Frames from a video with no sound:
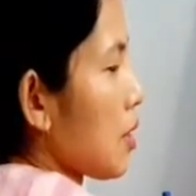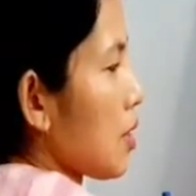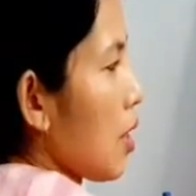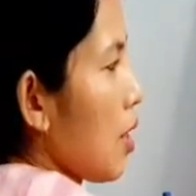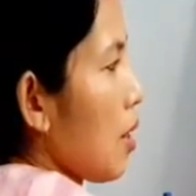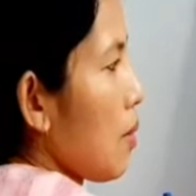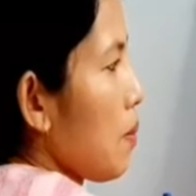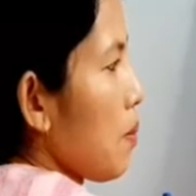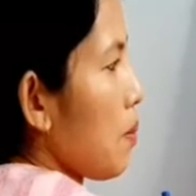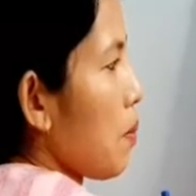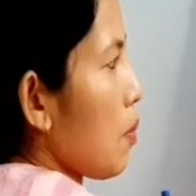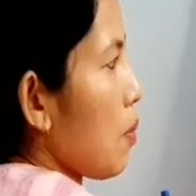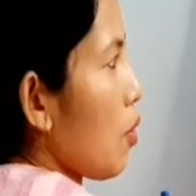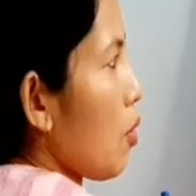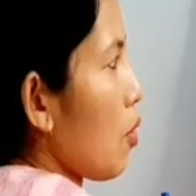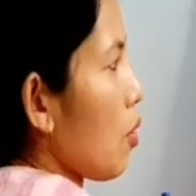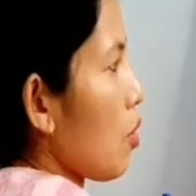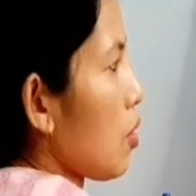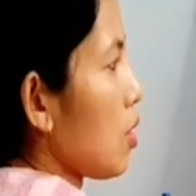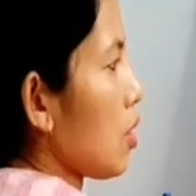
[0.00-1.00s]
up
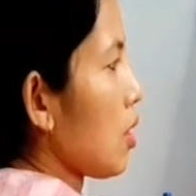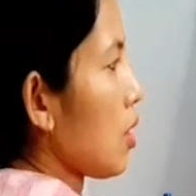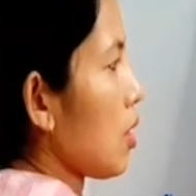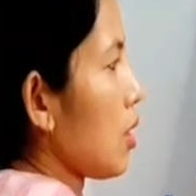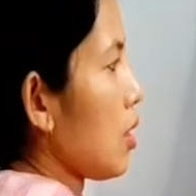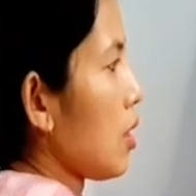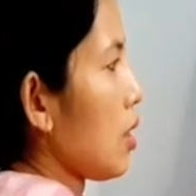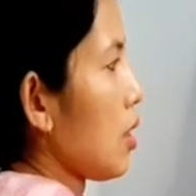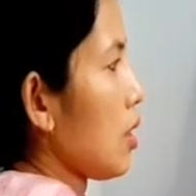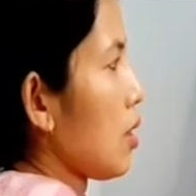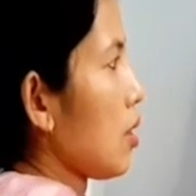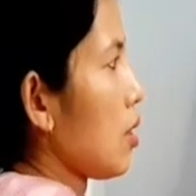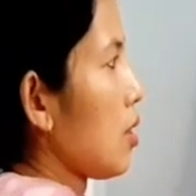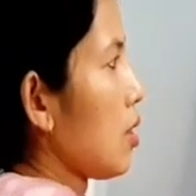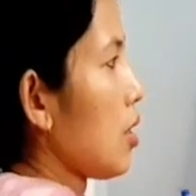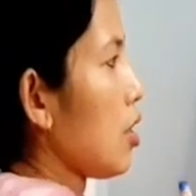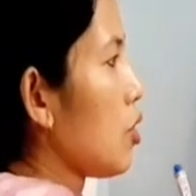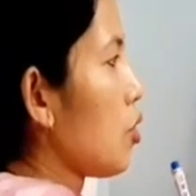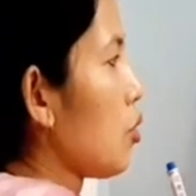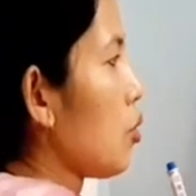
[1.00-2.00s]
or
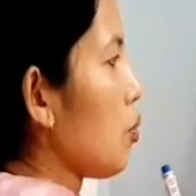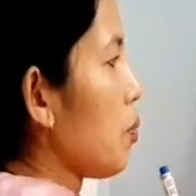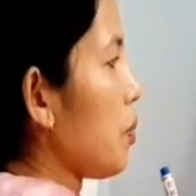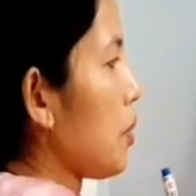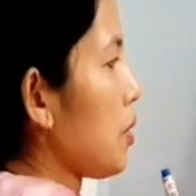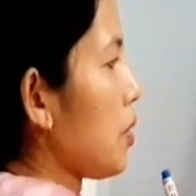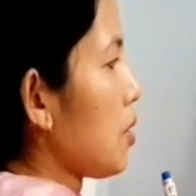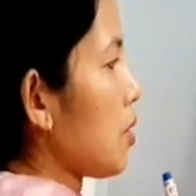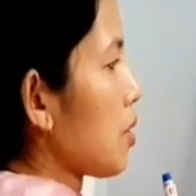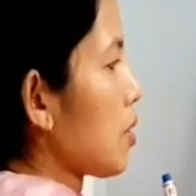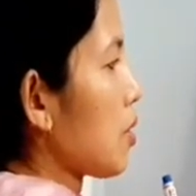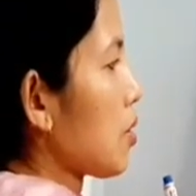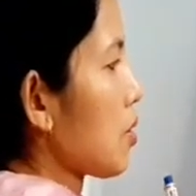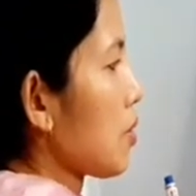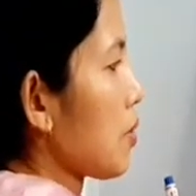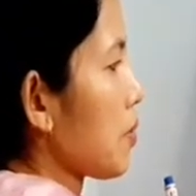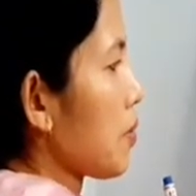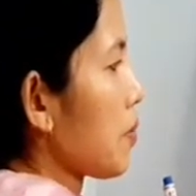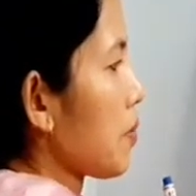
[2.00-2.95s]
into pieces.